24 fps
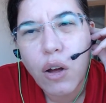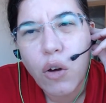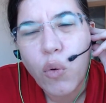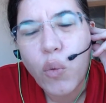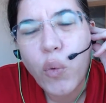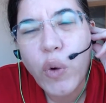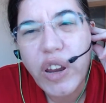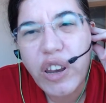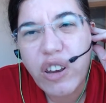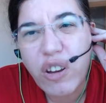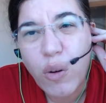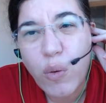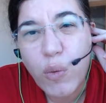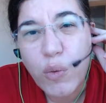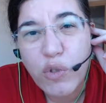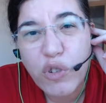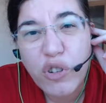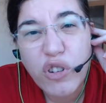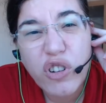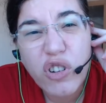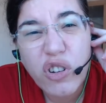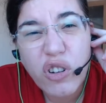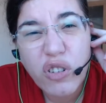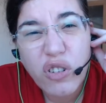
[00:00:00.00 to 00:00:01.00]
we don't
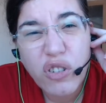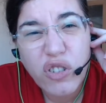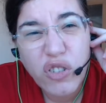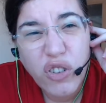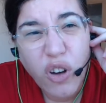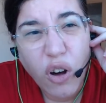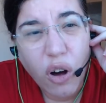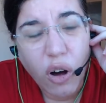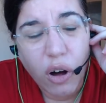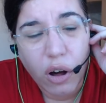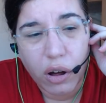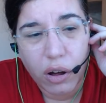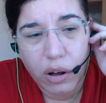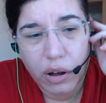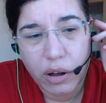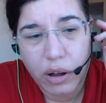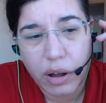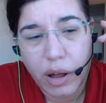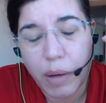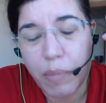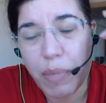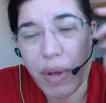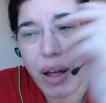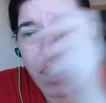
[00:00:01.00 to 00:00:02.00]
talk
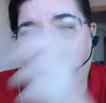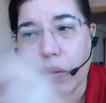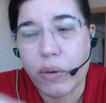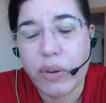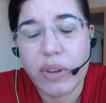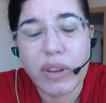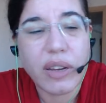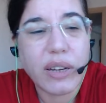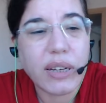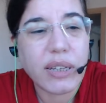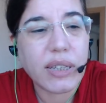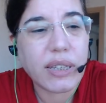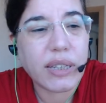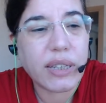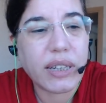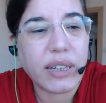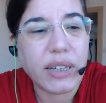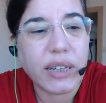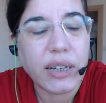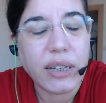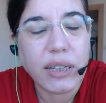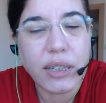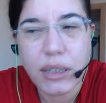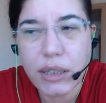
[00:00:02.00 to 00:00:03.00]
about these
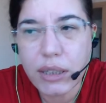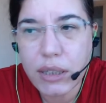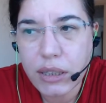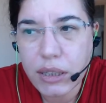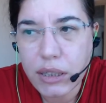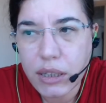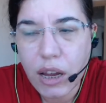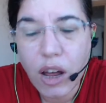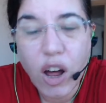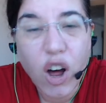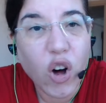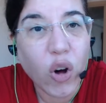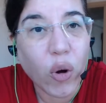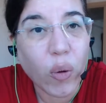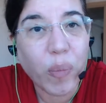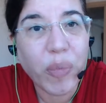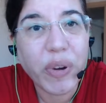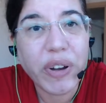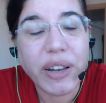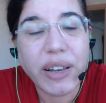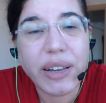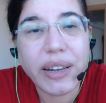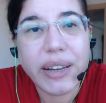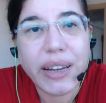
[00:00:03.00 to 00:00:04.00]
things
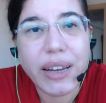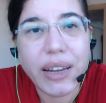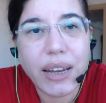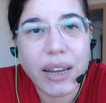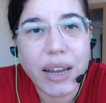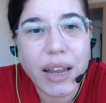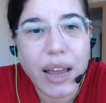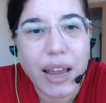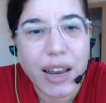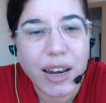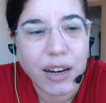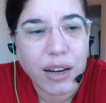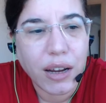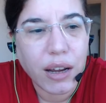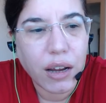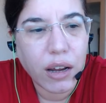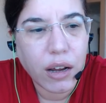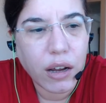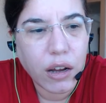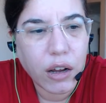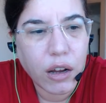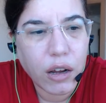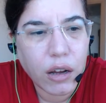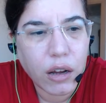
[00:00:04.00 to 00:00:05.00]
openly and
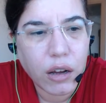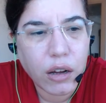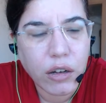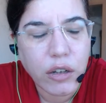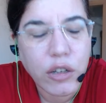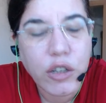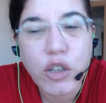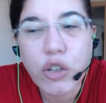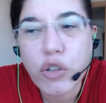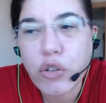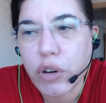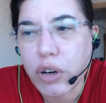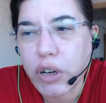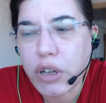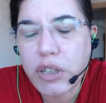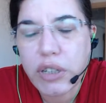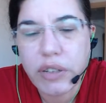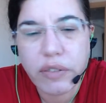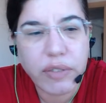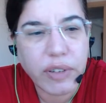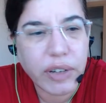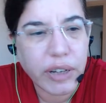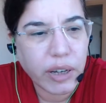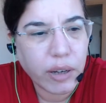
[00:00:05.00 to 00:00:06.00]

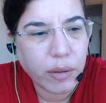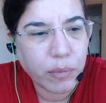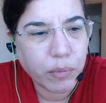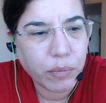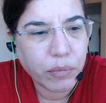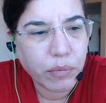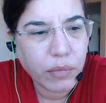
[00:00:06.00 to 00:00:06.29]
constructively.